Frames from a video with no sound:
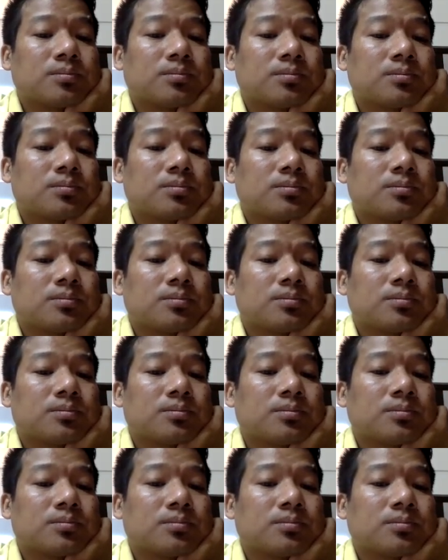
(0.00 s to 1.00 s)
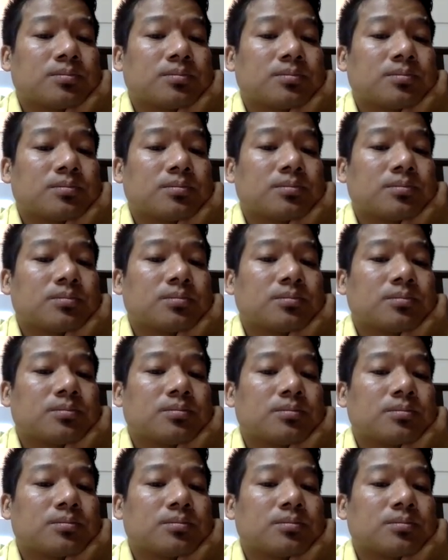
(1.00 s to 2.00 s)

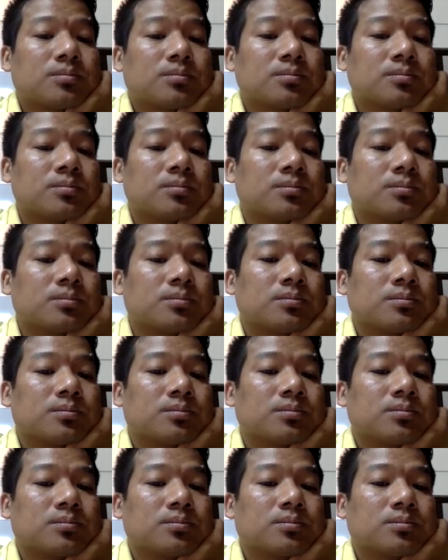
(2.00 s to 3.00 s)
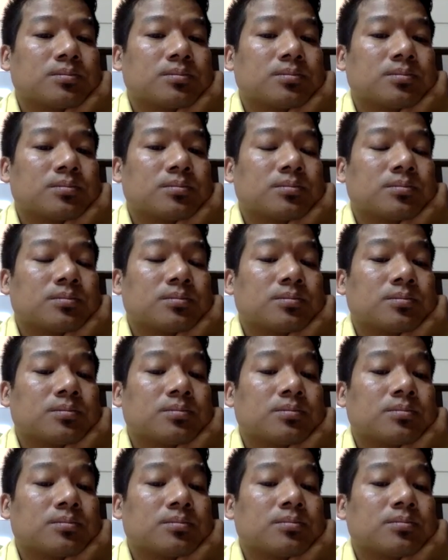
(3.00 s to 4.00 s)

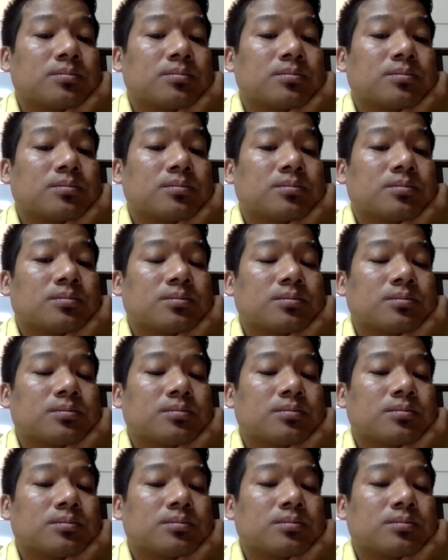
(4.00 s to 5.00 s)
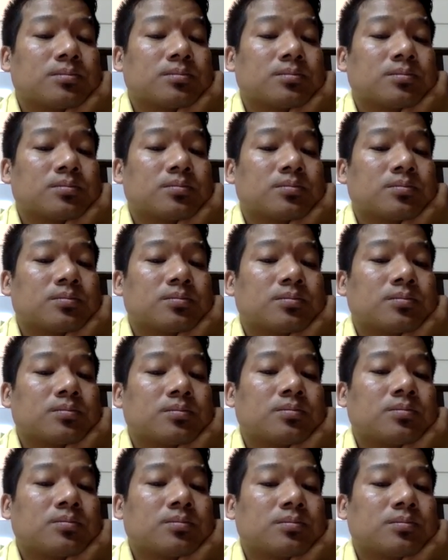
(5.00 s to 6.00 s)

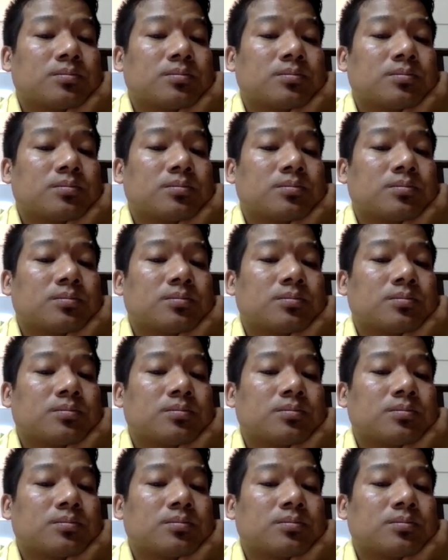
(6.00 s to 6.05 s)
(silent)